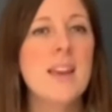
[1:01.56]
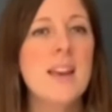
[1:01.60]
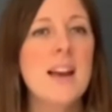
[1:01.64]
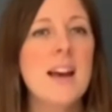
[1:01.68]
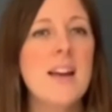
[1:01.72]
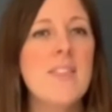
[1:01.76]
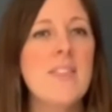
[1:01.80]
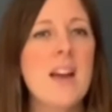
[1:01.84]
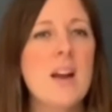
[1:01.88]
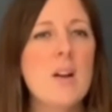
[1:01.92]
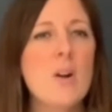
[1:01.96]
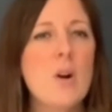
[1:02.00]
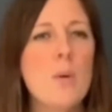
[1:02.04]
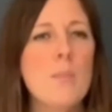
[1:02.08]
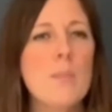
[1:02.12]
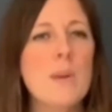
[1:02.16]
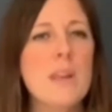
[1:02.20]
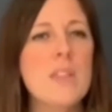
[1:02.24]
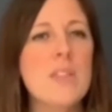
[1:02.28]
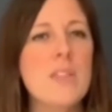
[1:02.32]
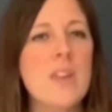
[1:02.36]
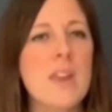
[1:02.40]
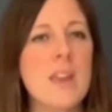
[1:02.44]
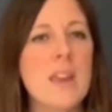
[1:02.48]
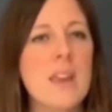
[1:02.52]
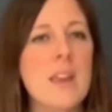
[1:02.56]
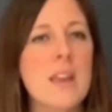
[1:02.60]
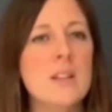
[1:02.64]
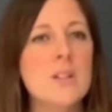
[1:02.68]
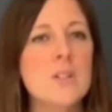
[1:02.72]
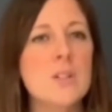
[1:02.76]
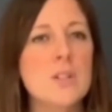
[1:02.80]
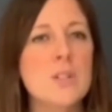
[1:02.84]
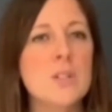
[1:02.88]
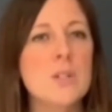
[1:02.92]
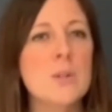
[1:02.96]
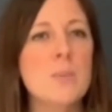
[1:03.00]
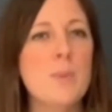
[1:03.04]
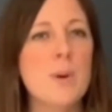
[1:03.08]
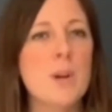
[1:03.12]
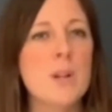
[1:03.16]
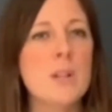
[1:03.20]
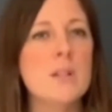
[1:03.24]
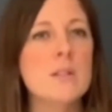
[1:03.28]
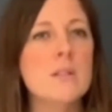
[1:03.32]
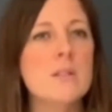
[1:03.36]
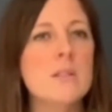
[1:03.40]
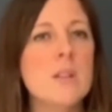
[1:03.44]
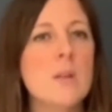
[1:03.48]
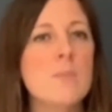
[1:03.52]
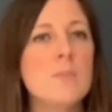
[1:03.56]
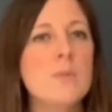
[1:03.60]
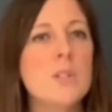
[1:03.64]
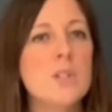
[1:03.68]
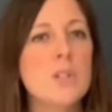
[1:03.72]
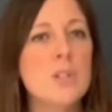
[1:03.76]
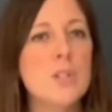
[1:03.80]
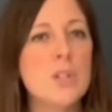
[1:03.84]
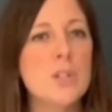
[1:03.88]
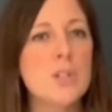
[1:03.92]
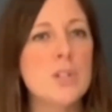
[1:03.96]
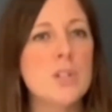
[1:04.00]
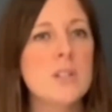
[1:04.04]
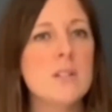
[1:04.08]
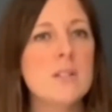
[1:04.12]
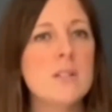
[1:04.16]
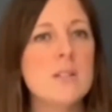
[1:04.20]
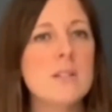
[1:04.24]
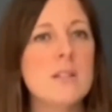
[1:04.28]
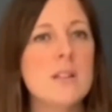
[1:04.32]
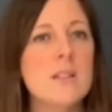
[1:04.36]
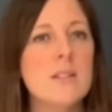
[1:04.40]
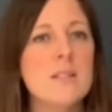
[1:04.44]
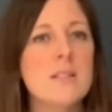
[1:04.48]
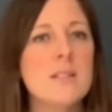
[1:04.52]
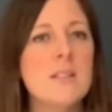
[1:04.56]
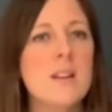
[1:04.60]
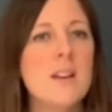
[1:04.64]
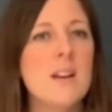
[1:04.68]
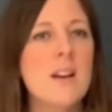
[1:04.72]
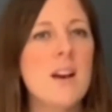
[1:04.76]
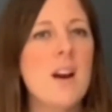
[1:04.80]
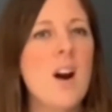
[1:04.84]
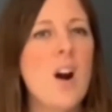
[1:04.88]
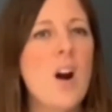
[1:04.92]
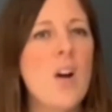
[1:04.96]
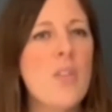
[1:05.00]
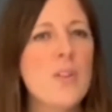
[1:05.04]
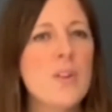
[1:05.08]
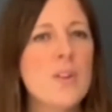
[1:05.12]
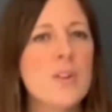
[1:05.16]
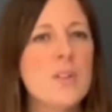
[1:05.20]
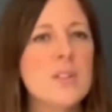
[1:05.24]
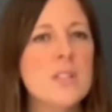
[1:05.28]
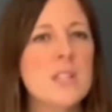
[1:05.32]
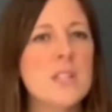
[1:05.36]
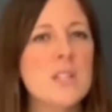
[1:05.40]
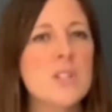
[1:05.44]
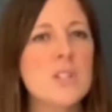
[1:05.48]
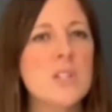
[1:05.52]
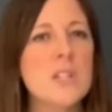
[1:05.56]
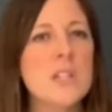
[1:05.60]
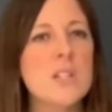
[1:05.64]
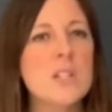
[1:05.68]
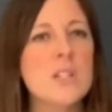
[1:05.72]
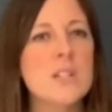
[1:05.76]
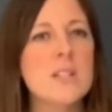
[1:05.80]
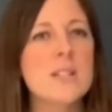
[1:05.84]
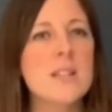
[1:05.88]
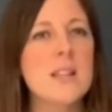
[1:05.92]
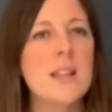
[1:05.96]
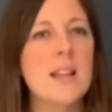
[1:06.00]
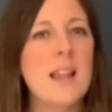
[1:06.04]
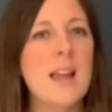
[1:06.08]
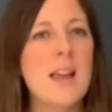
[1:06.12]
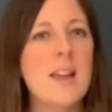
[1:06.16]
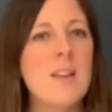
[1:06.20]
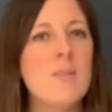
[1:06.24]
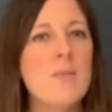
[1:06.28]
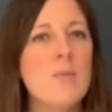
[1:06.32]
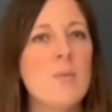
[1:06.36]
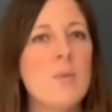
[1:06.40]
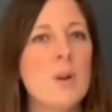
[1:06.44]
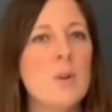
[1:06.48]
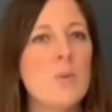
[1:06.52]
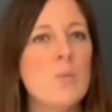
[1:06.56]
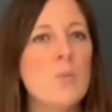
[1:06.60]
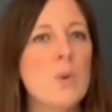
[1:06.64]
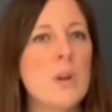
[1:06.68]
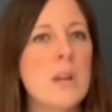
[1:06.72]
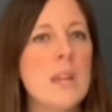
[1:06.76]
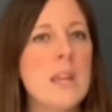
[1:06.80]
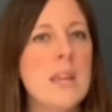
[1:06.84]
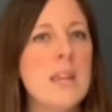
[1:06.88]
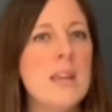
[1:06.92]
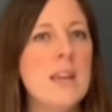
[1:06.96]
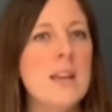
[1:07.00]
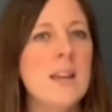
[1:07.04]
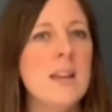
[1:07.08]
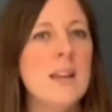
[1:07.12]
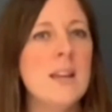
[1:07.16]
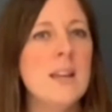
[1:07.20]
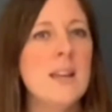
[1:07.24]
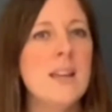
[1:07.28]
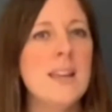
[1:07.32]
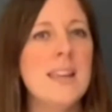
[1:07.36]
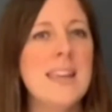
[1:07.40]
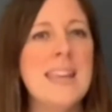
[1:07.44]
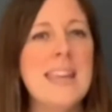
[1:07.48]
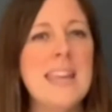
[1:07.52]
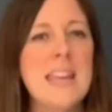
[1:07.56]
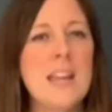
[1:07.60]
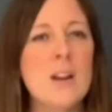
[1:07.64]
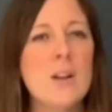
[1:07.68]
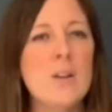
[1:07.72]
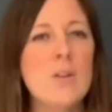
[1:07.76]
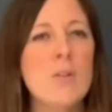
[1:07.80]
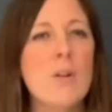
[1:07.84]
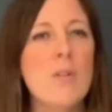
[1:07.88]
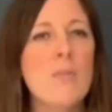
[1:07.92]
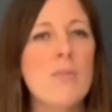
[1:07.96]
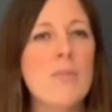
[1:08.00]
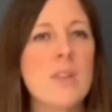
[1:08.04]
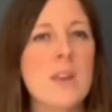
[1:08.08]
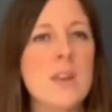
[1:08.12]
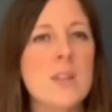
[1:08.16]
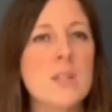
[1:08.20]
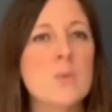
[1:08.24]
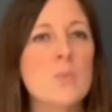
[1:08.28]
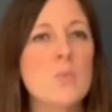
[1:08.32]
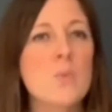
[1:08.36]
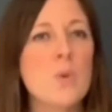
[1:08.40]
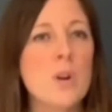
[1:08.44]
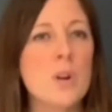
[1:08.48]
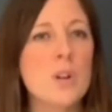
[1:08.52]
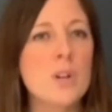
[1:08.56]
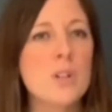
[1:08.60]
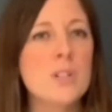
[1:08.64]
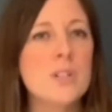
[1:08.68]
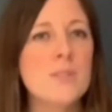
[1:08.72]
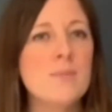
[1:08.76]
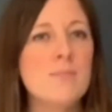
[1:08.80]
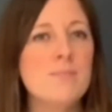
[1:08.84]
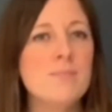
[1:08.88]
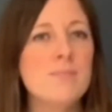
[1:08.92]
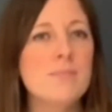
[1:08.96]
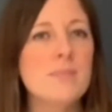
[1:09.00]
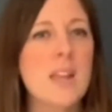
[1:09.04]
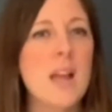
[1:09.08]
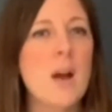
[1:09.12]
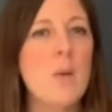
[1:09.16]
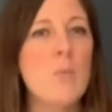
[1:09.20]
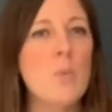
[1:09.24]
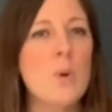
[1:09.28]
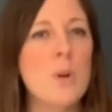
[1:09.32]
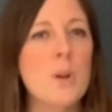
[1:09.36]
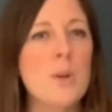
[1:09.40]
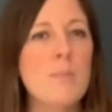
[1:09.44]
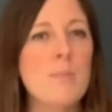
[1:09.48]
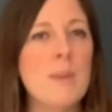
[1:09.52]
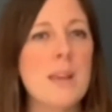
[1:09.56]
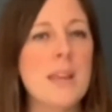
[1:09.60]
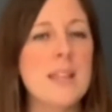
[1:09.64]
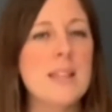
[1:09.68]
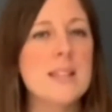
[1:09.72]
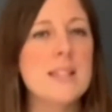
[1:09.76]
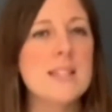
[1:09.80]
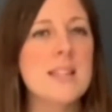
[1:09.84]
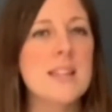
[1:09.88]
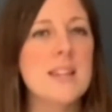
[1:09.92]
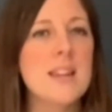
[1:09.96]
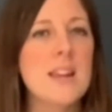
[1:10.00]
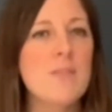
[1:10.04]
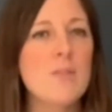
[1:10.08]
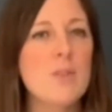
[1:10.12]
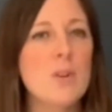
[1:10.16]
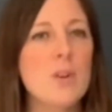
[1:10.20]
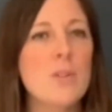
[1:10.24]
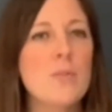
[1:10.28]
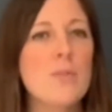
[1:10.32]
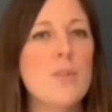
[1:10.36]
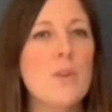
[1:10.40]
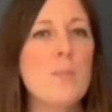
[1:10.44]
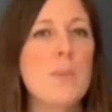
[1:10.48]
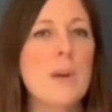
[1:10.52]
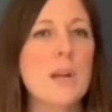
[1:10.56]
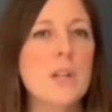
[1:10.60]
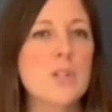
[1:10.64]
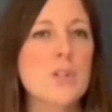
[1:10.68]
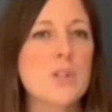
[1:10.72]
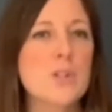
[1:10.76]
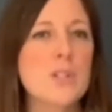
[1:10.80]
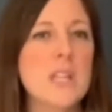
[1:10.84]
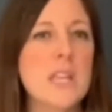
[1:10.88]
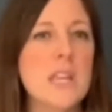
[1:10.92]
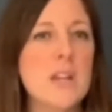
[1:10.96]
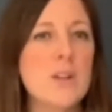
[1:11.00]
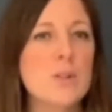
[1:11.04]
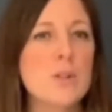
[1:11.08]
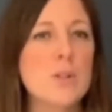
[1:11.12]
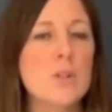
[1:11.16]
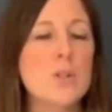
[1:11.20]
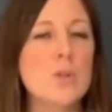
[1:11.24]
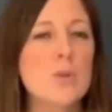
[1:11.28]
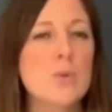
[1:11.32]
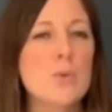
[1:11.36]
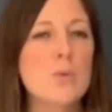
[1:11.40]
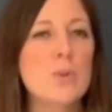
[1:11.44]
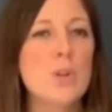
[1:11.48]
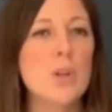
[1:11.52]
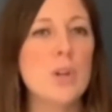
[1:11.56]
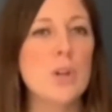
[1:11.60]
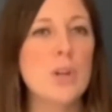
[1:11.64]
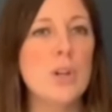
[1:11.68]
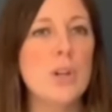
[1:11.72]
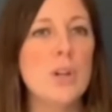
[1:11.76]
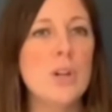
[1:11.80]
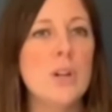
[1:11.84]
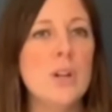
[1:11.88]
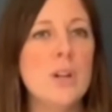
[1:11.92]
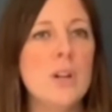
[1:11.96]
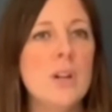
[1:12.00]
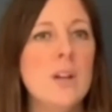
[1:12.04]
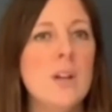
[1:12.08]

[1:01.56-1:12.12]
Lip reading: And that got me thinking just about substitutions and other situations in life when we hear of this word and what it means. And I've got a few pictures here to show you